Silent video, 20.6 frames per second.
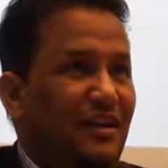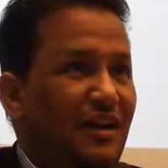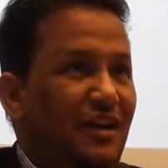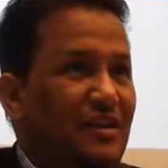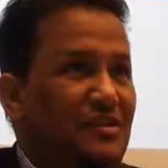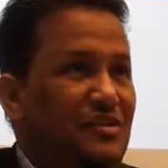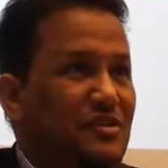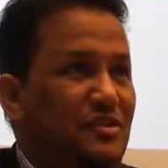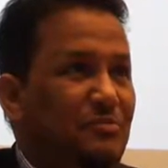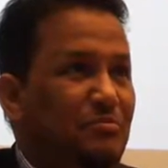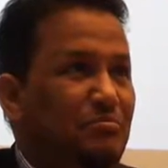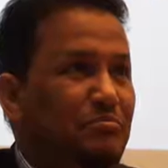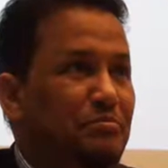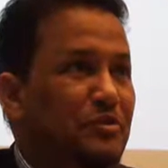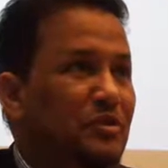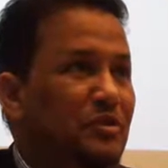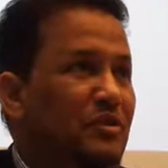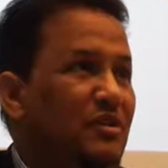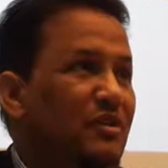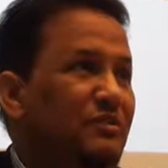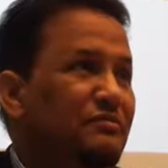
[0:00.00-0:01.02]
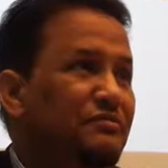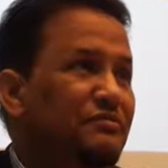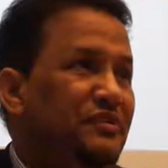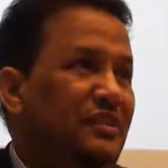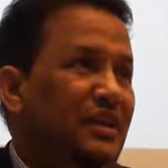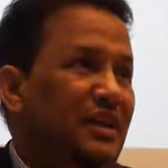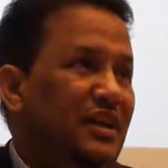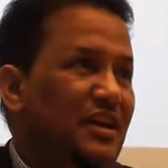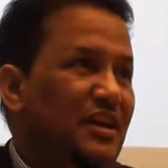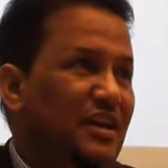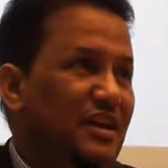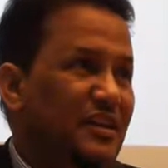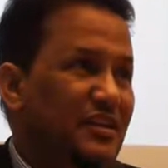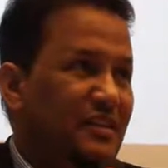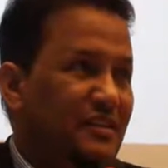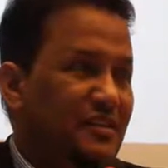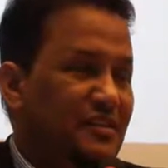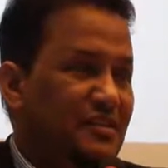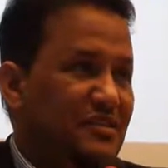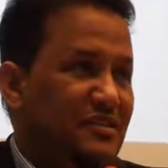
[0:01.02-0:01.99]
is a book of
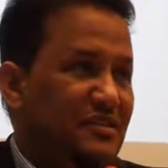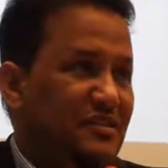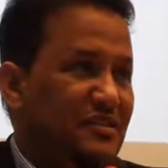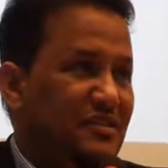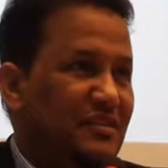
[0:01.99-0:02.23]
ethics.